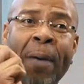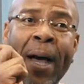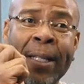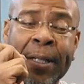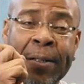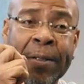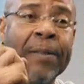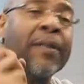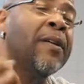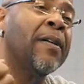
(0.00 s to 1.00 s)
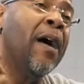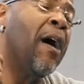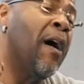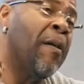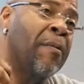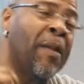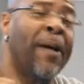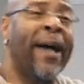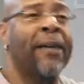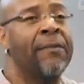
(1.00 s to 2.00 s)
palate, the
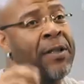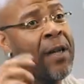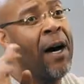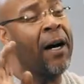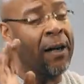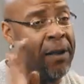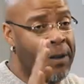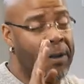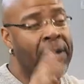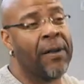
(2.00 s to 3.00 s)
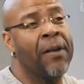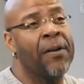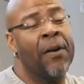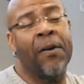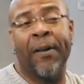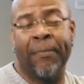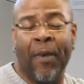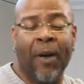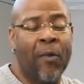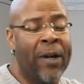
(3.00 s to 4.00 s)
back of the tongue, you know,
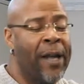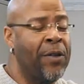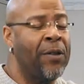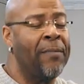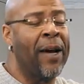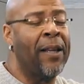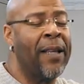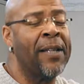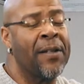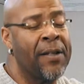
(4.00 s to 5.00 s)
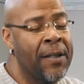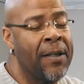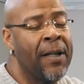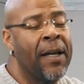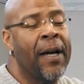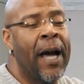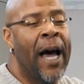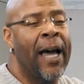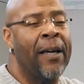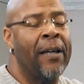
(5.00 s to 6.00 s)
and what I do in my lessons,
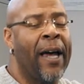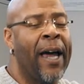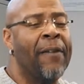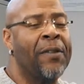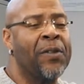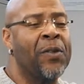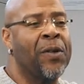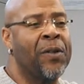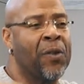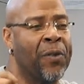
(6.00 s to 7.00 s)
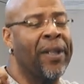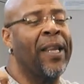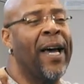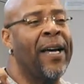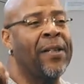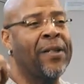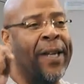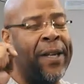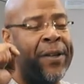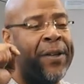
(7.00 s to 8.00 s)
I have the student to realize
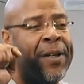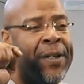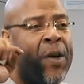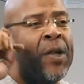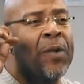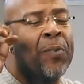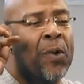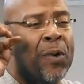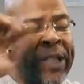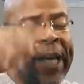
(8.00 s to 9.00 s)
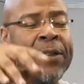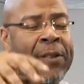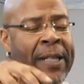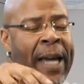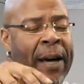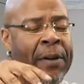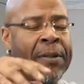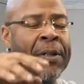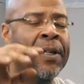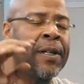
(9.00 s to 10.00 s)
that in order to project the sound,
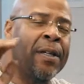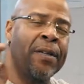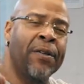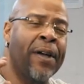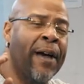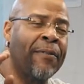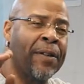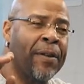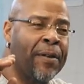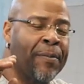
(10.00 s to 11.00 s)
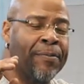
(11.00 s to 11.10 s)
you have to,